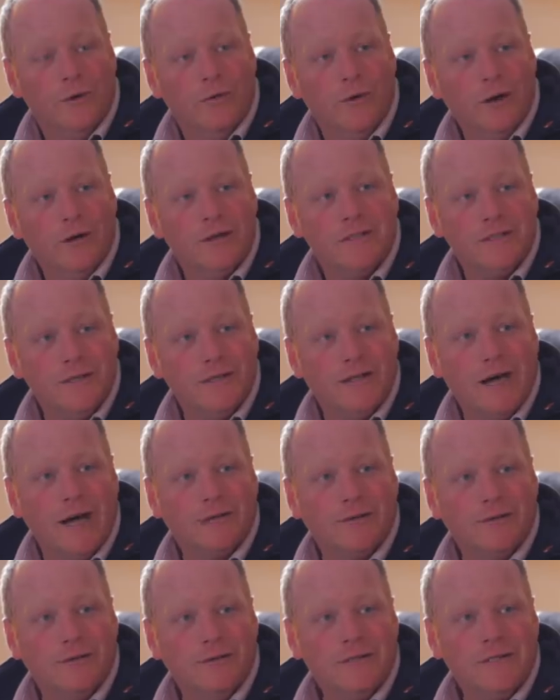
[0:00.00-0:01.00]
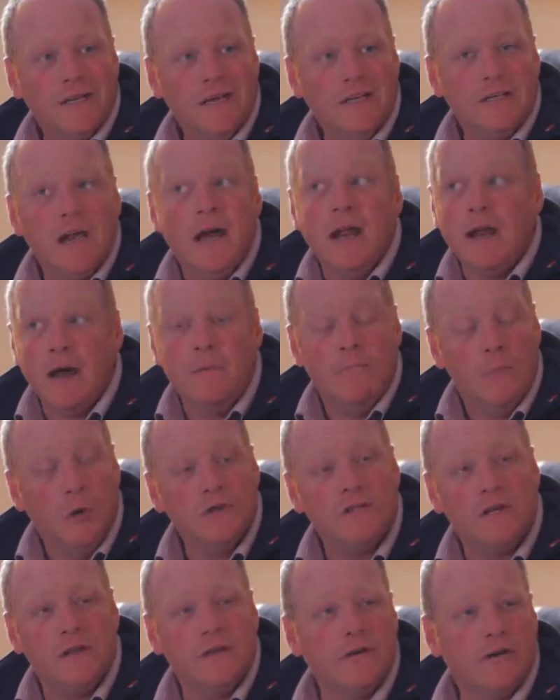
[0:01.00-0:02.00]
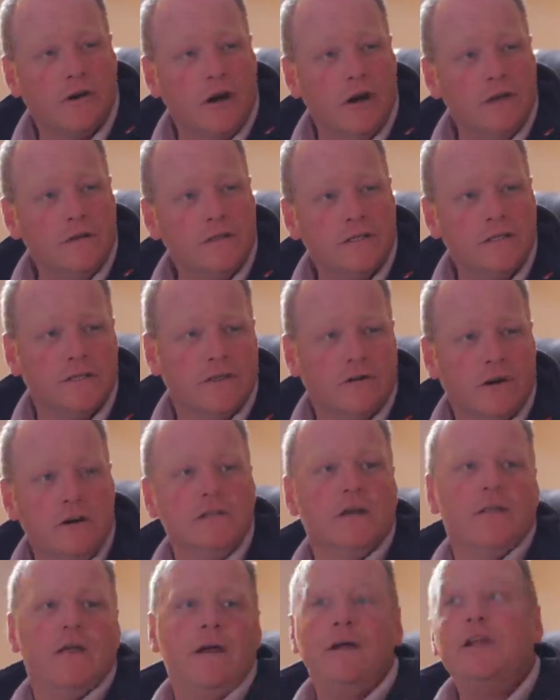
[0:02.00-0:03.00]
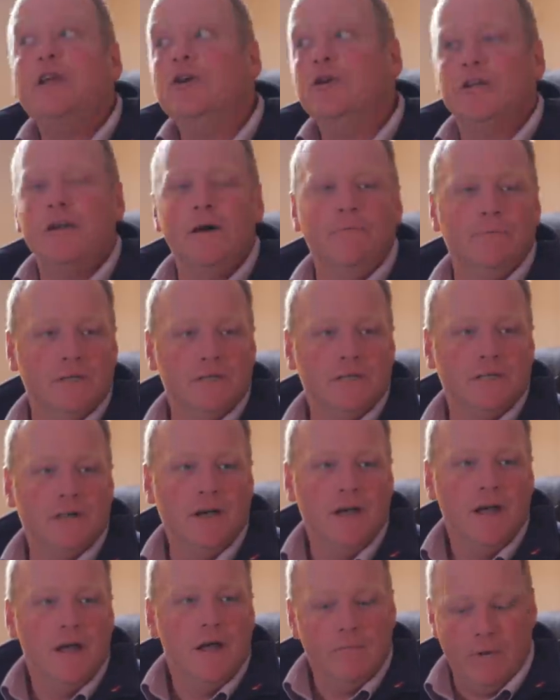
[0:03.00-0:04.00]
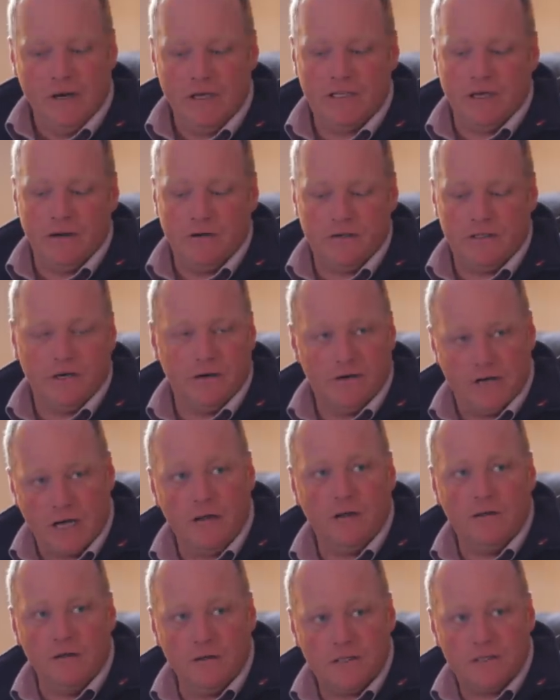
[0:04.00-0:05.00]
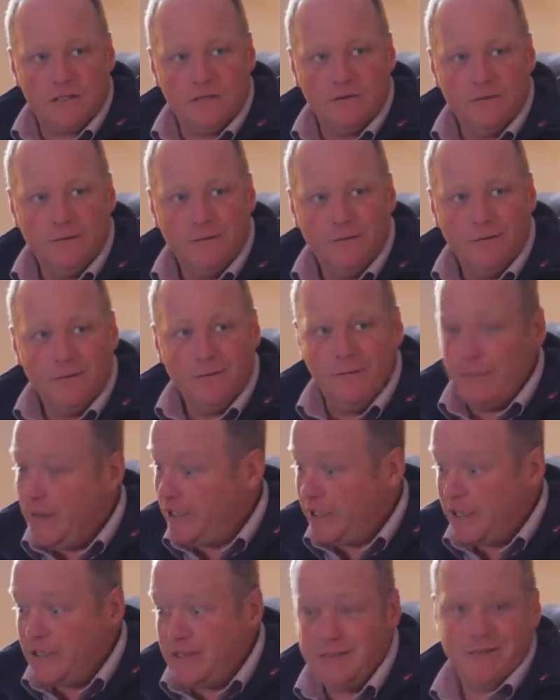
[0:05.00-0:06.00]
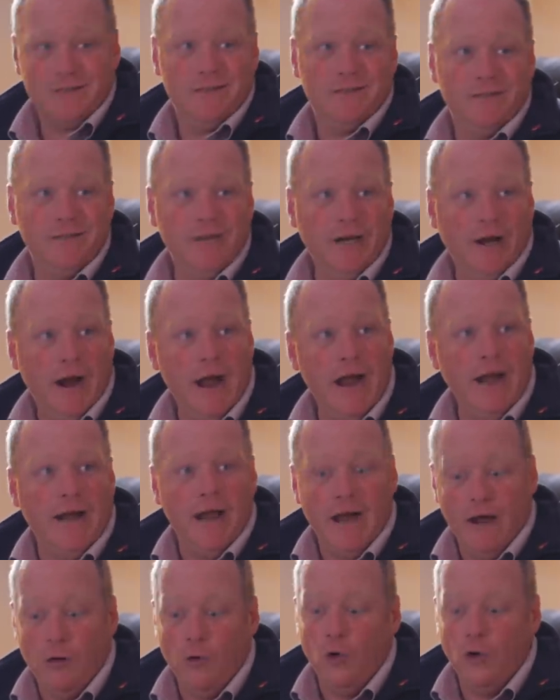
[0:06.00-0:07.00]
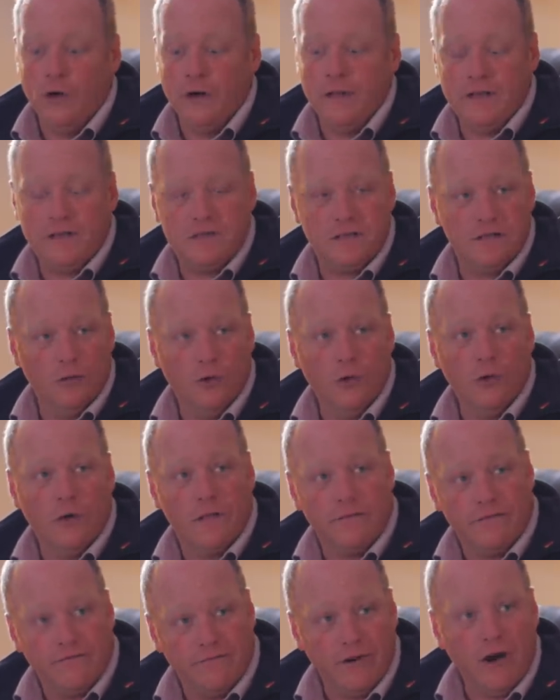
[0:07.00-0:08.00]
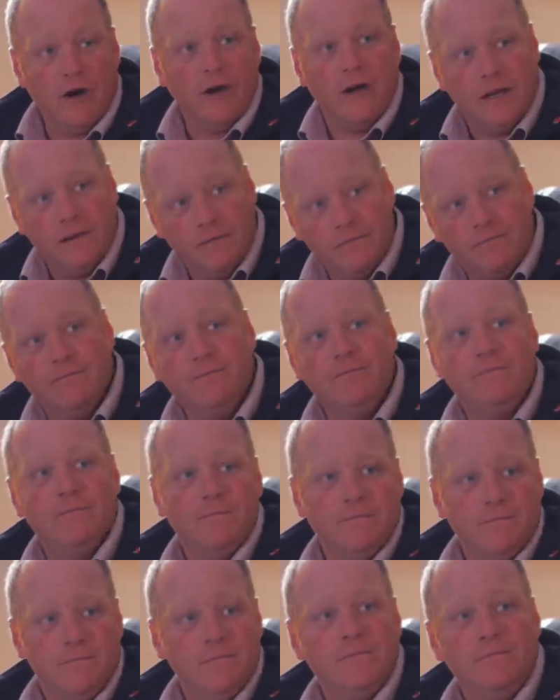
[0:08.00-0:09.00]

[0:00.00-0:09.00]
with the rooks and yeah. the jackdaws is, and, and more so the crows because the crows aren't there in huge numbers. Yeah. But so so gulls, pigeons, you know, yeah. all of this, all of the flying.